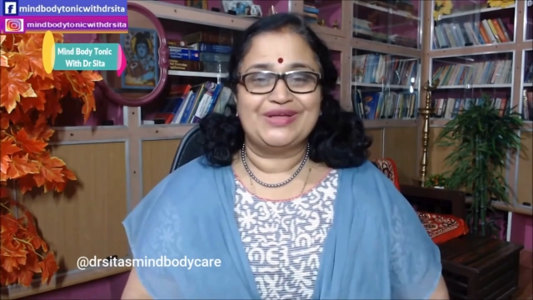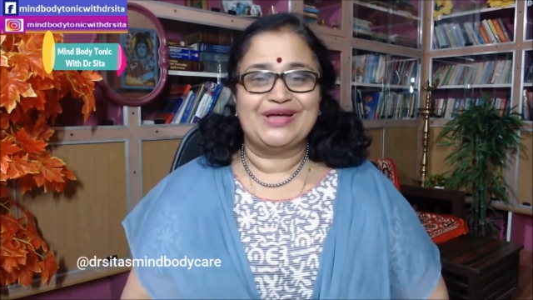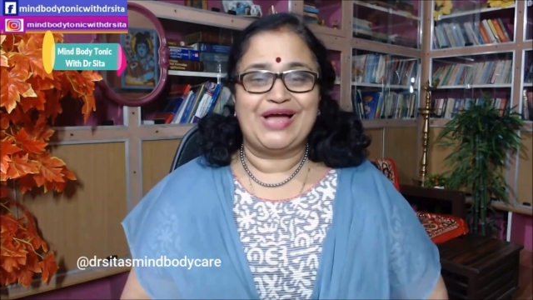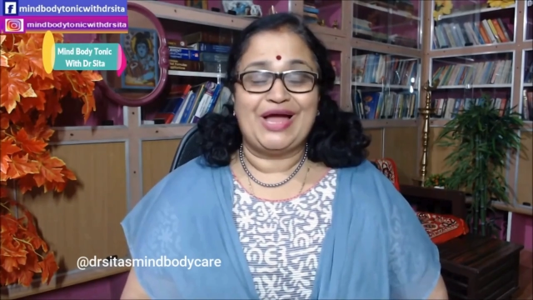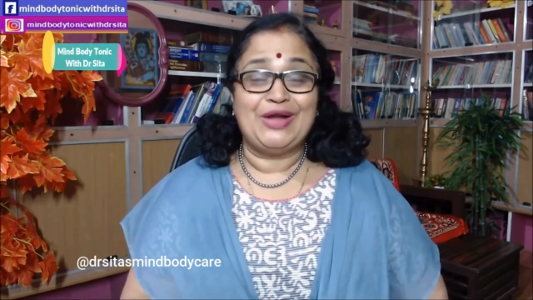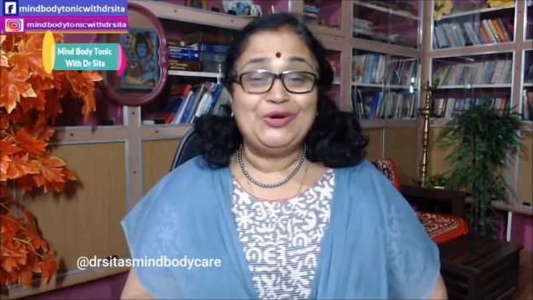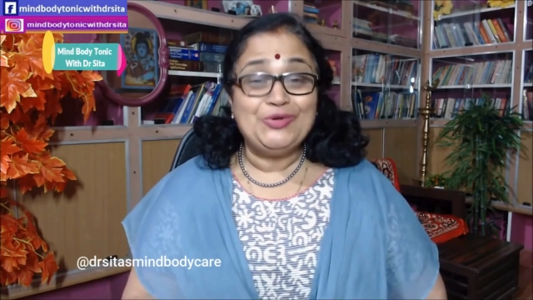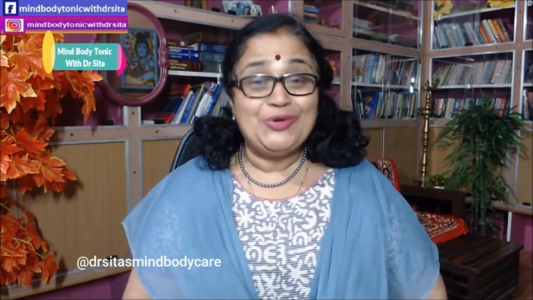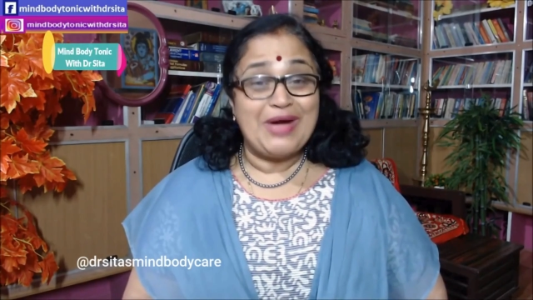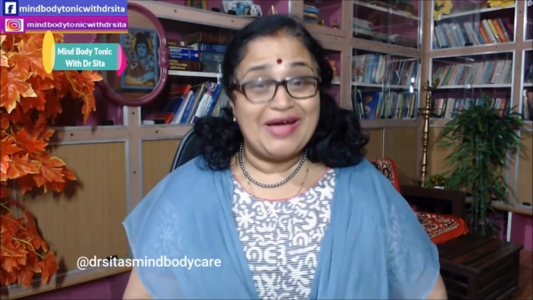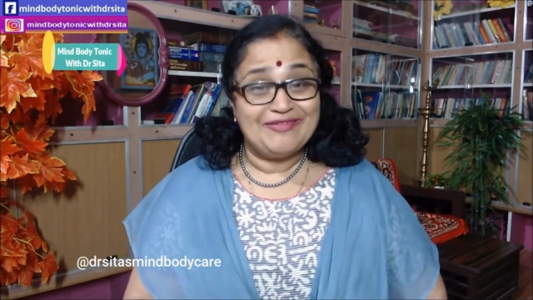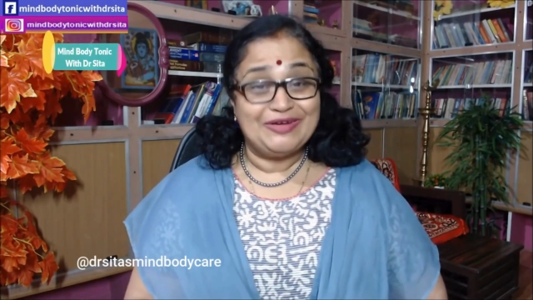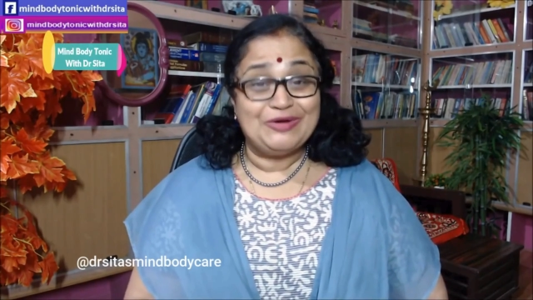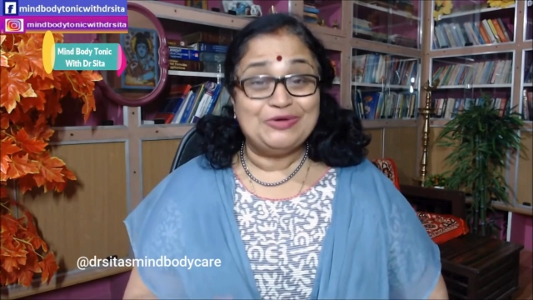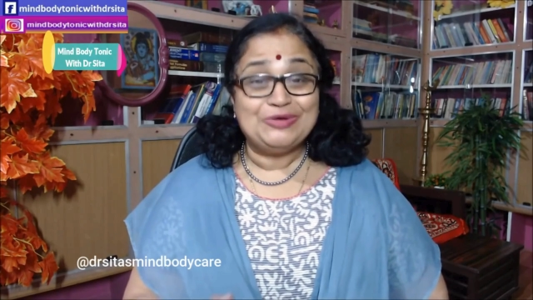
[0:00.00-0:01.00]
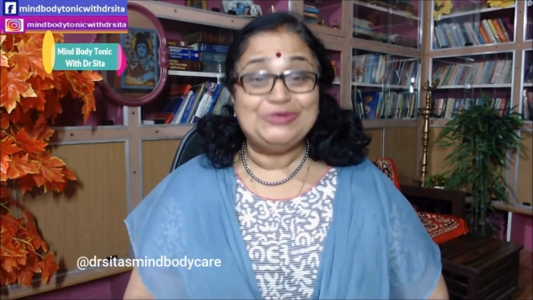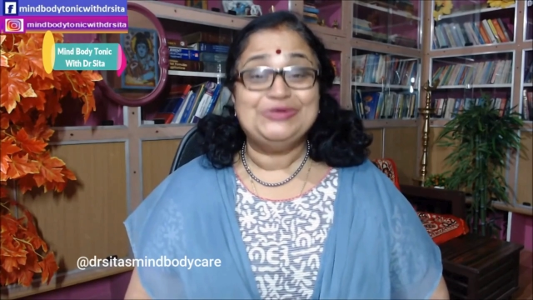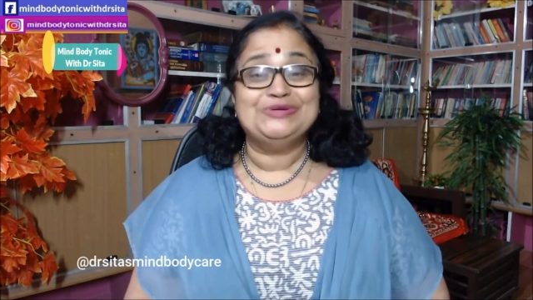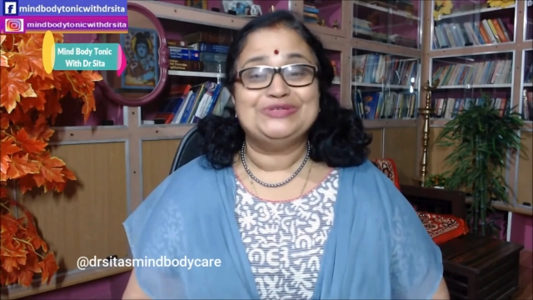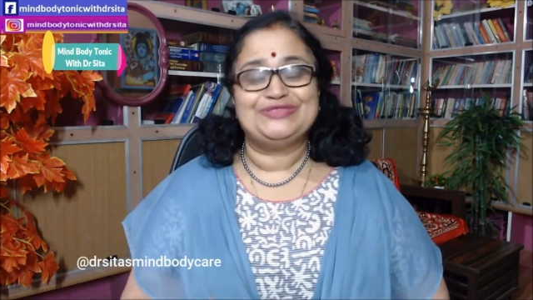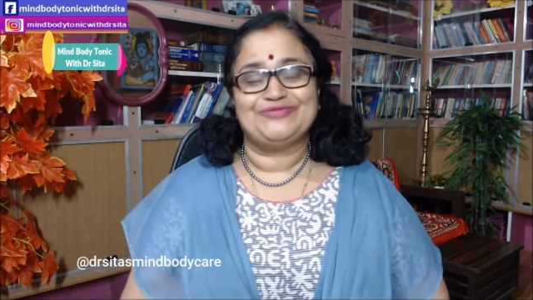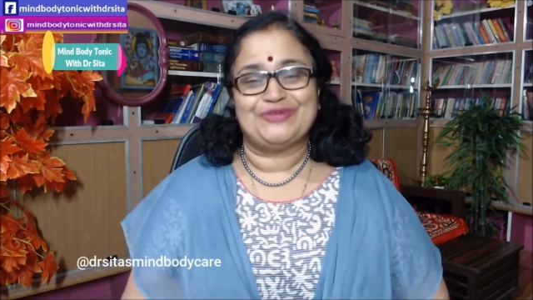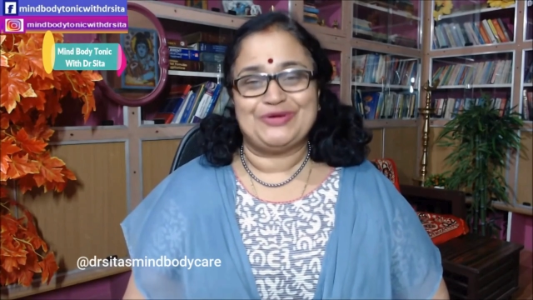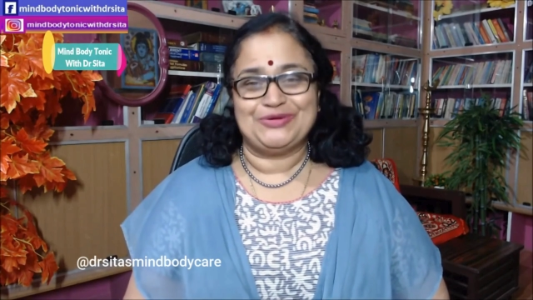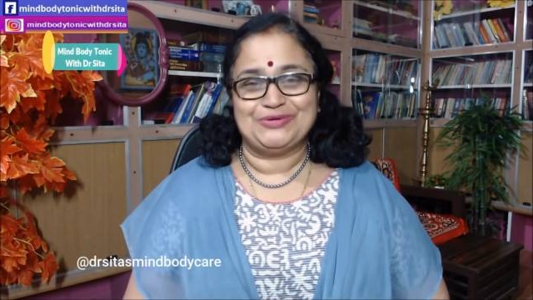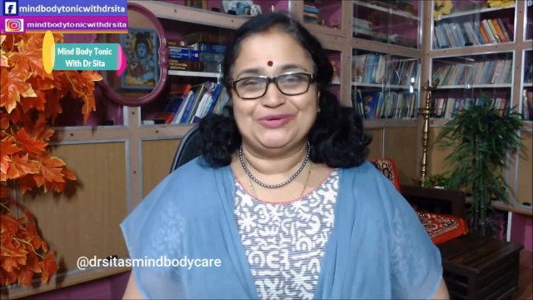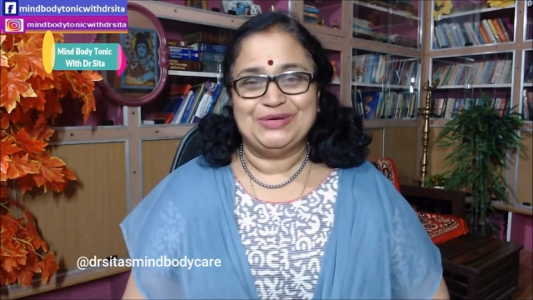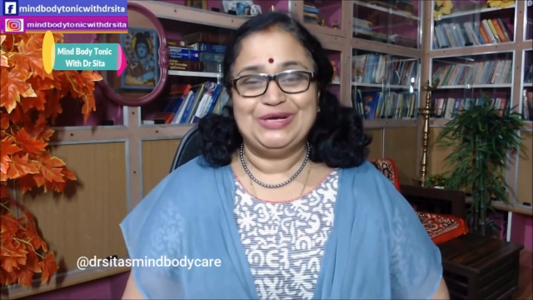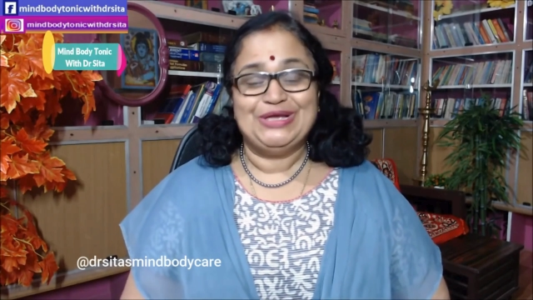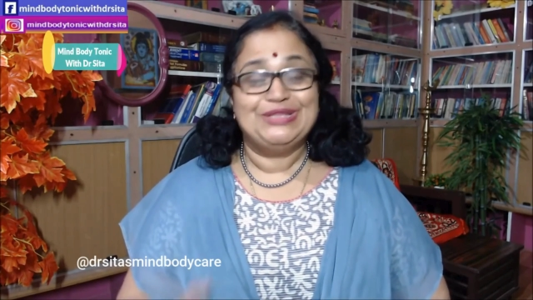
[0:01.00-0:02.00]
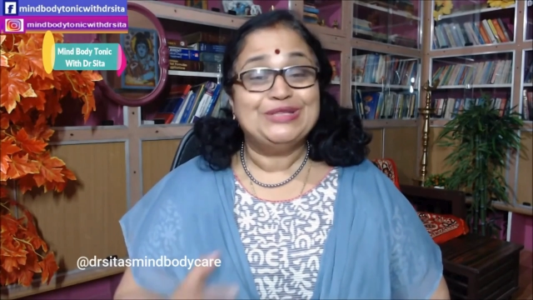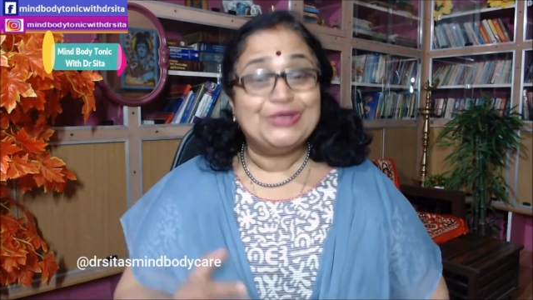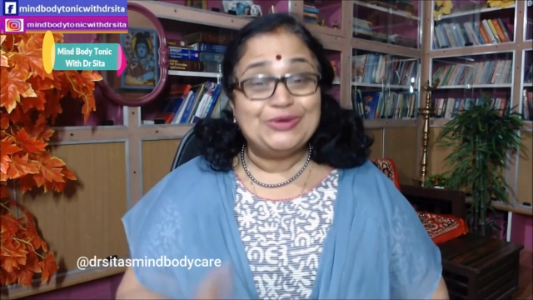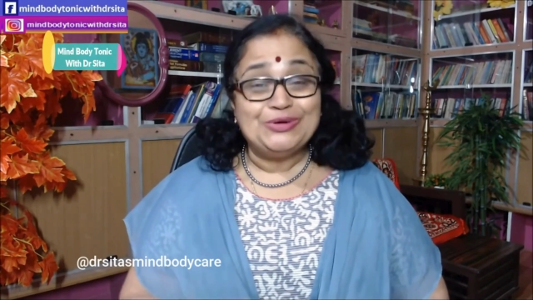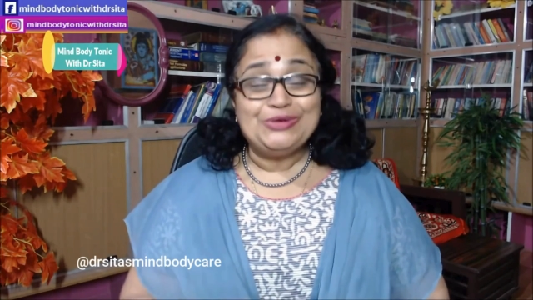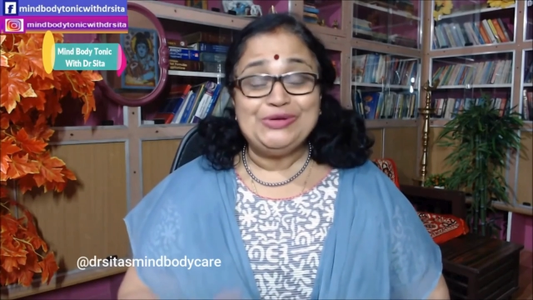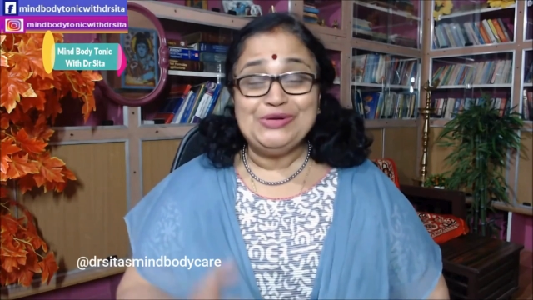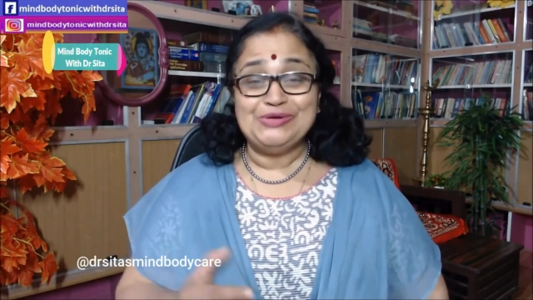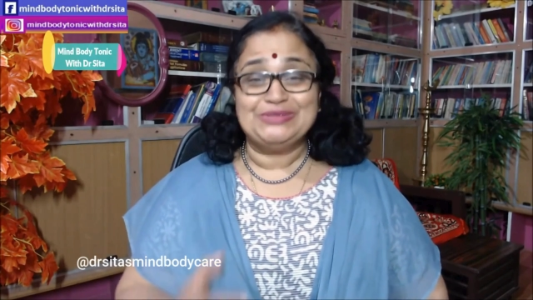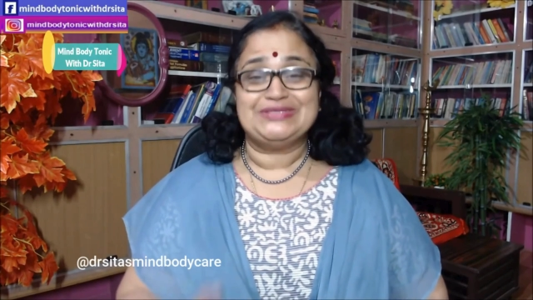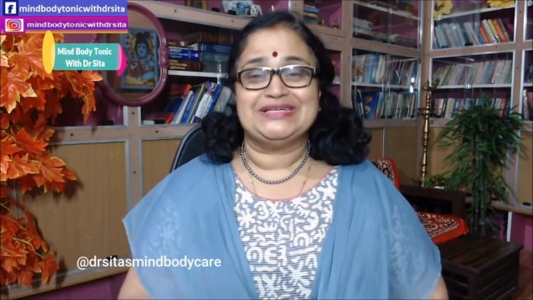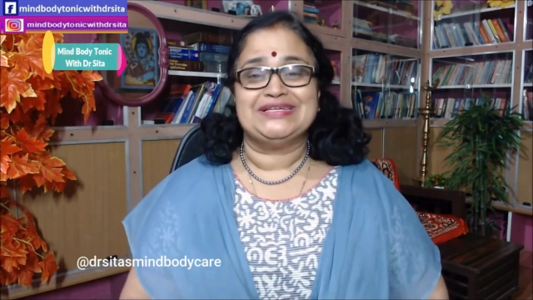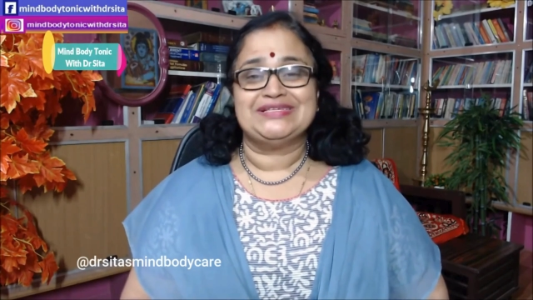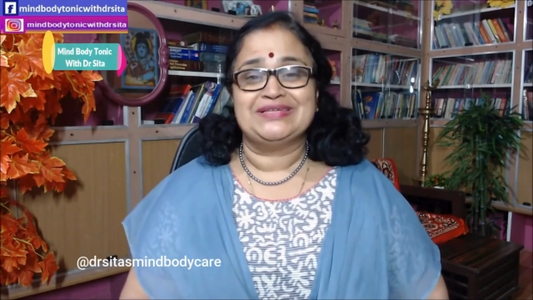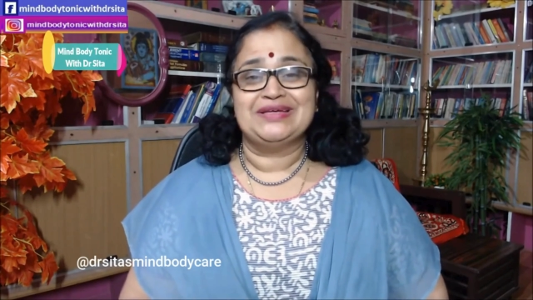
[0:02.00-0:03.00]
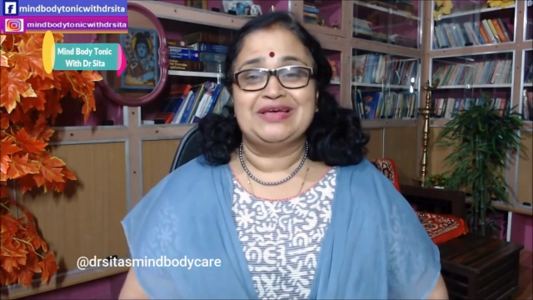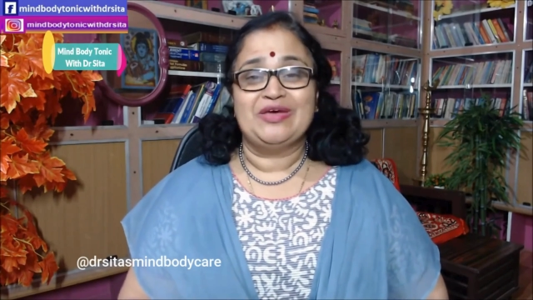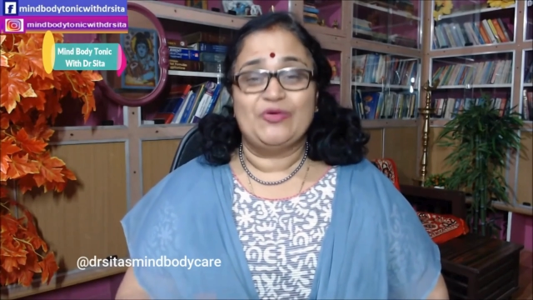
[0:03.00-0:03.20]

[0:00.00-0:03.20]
I do have a good news for you. The good news is